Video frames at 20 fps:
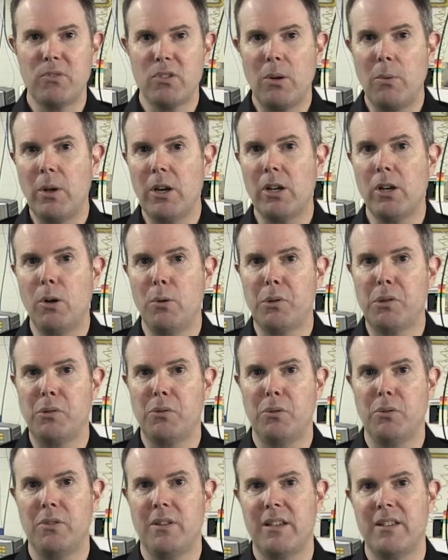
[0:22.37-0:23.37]
So I want to go
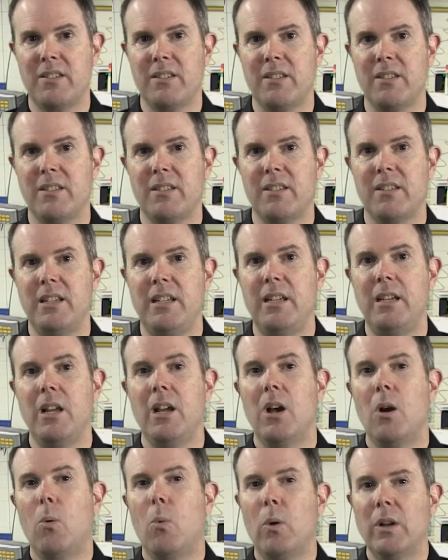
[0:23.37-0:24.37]
through this and see
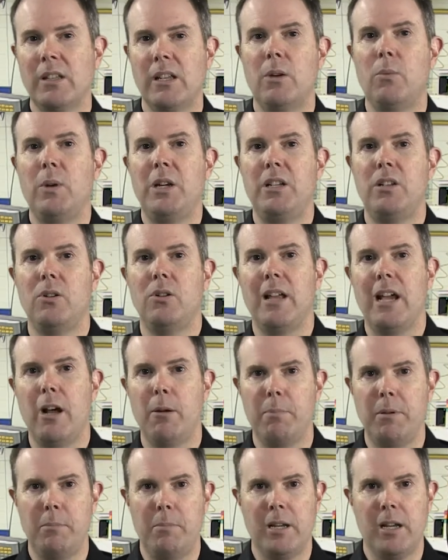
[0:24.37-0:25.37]
what can we do to
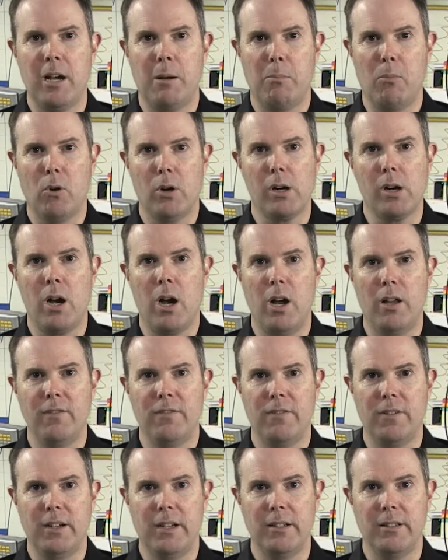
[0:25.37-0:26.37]
help you become more
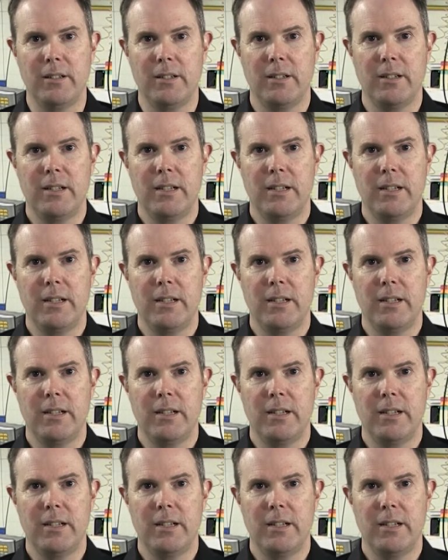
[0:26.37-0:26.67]
confident.